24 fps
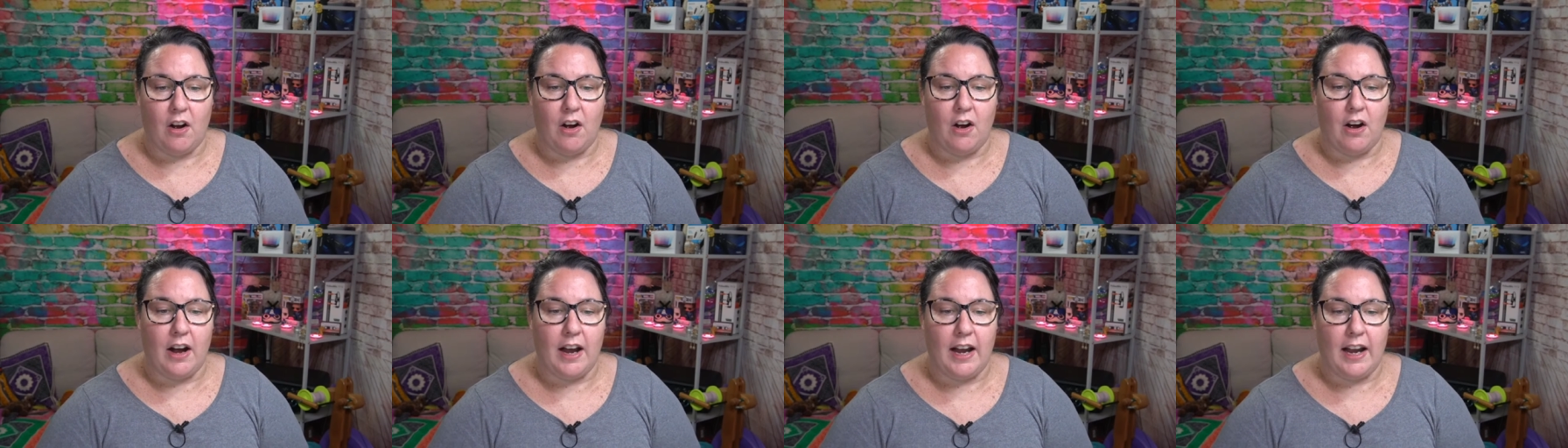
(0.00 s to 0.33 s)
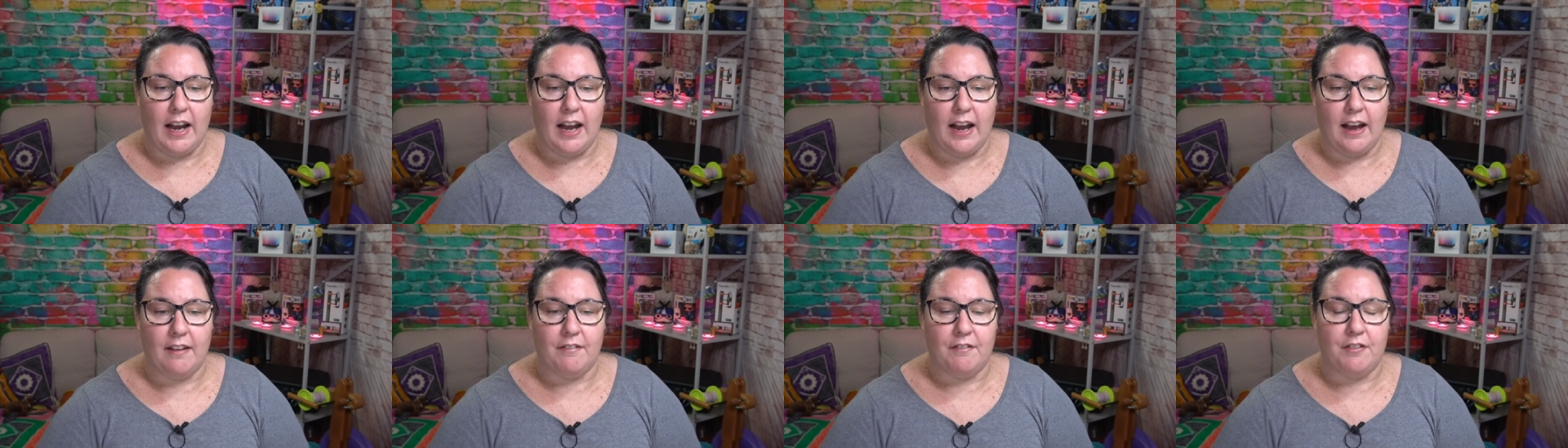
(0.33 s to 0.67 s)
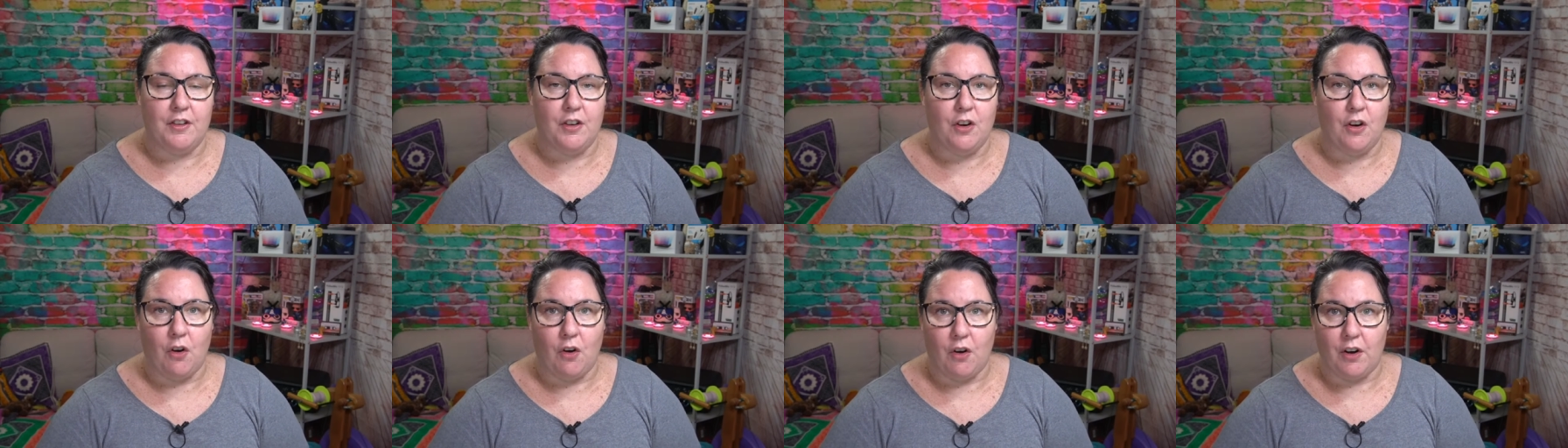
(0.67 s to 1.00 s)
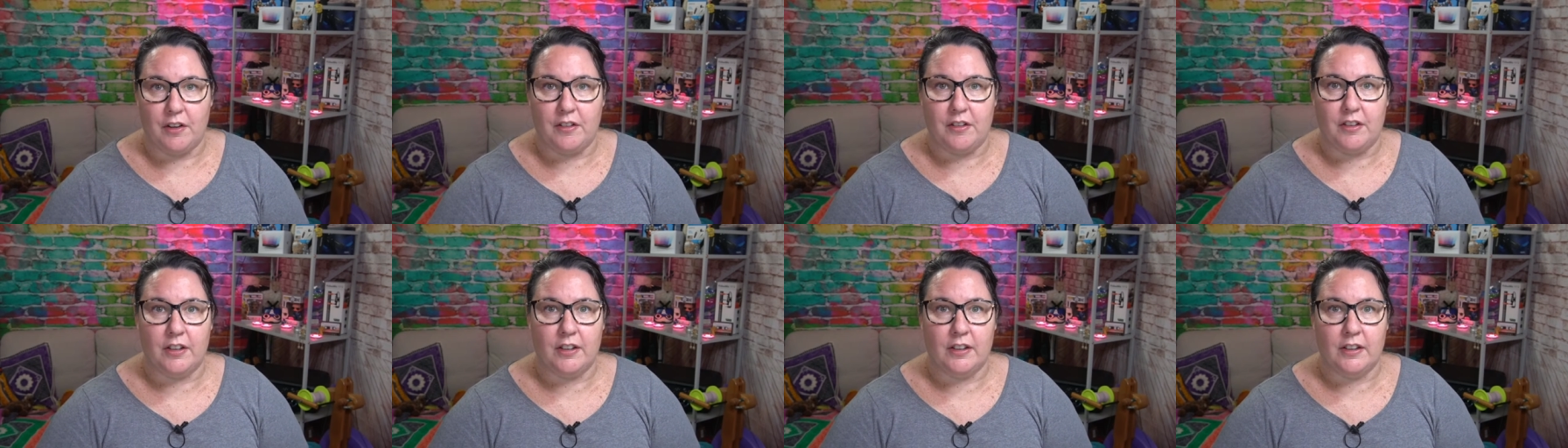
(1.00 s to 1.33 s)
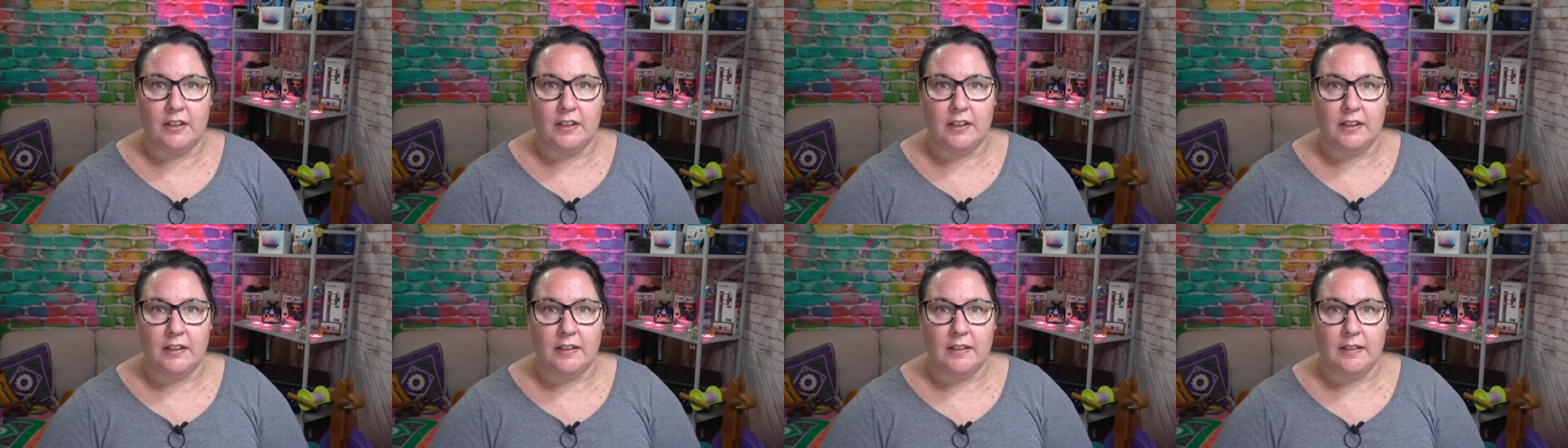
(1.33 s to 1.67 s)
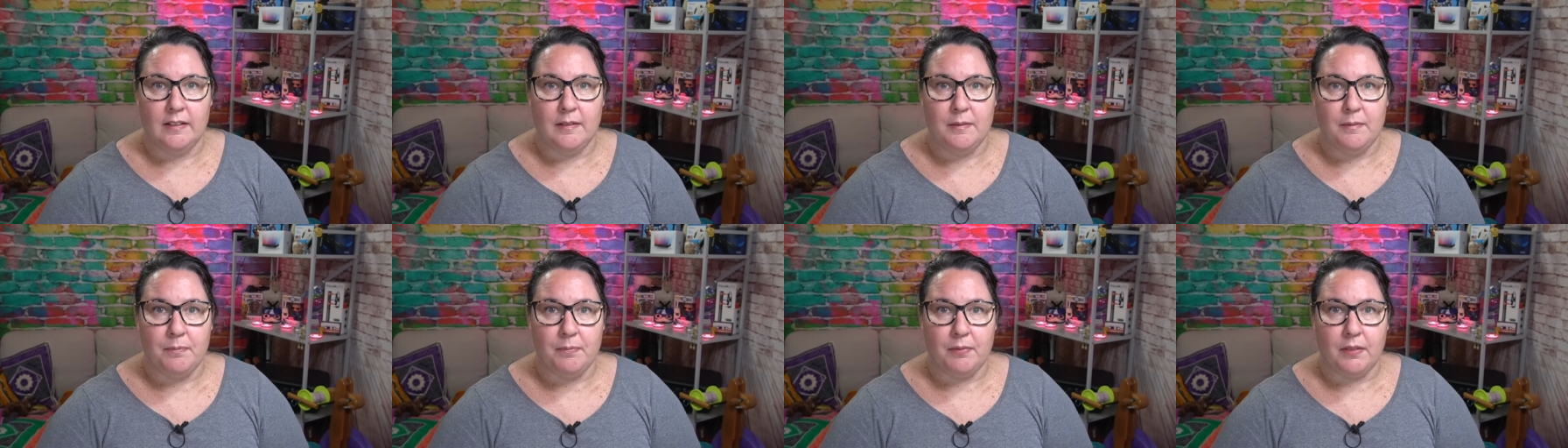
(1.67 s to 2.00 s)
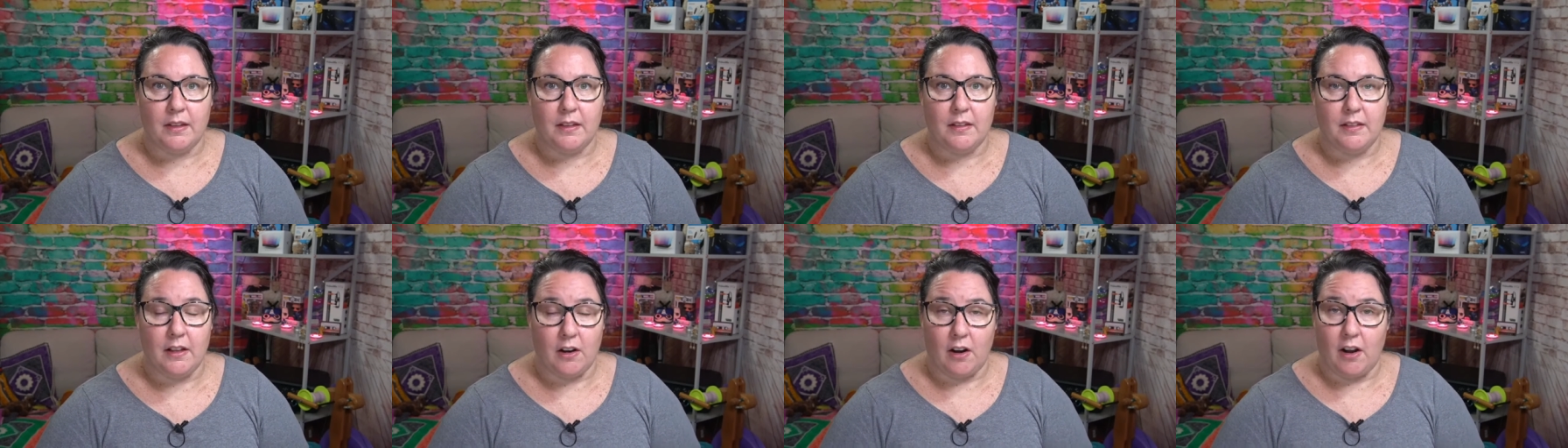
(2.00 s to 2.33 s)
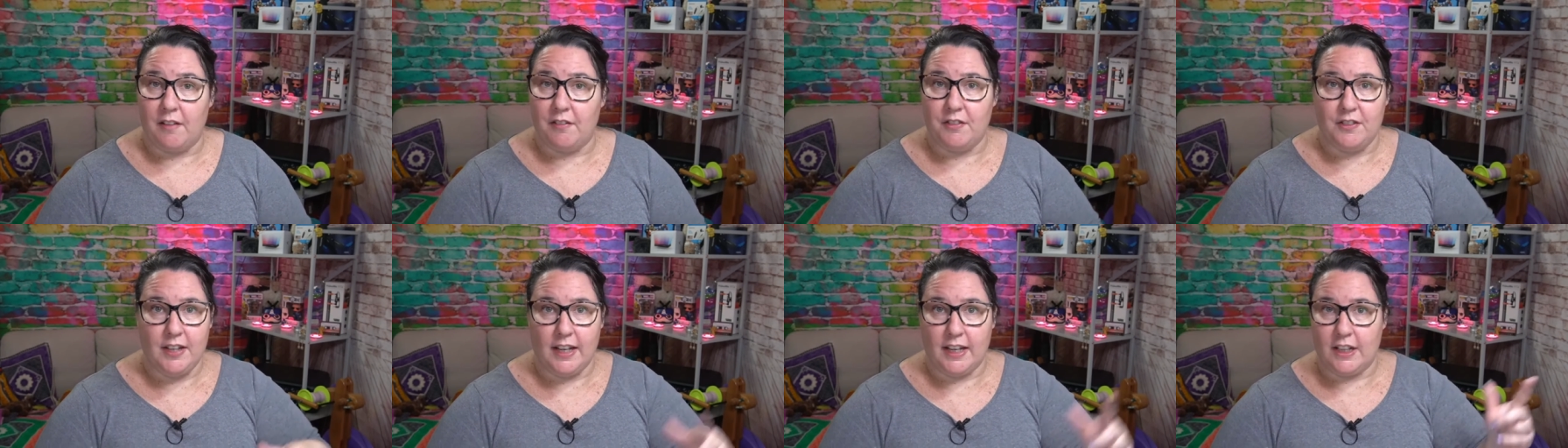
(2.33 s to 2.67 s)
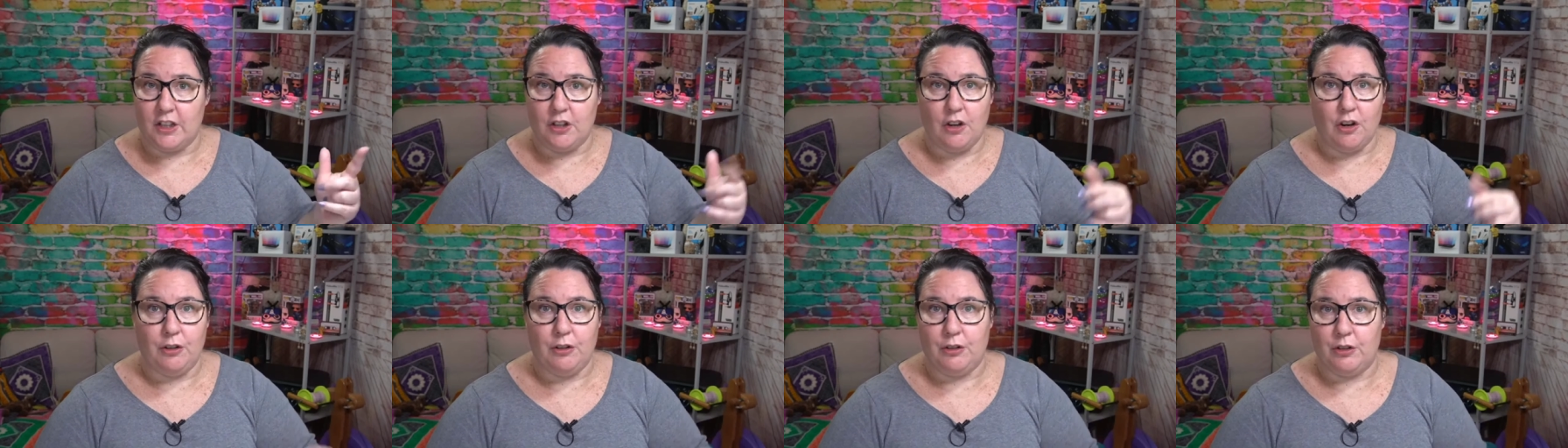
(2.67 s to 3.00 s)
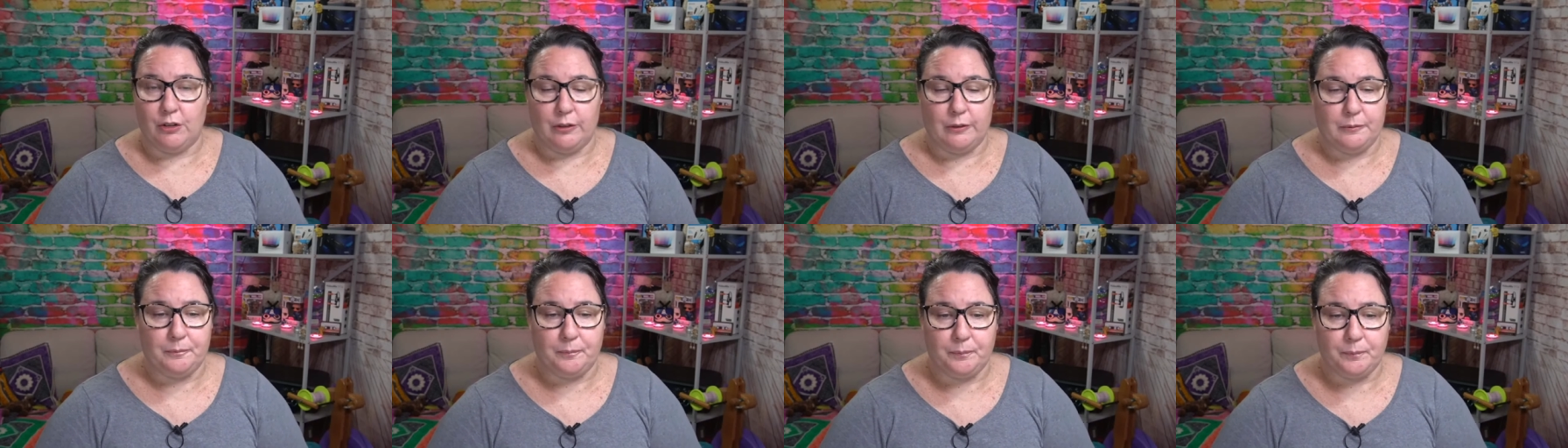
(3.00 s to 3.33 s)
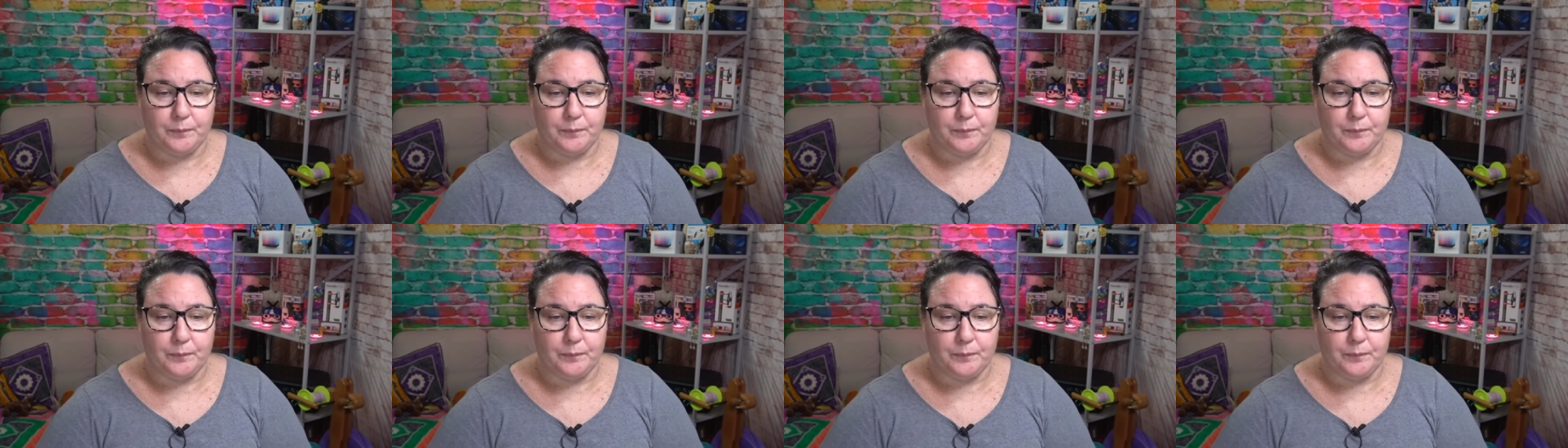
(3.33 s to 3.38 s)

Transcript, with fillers: I have not that I've ticked no to.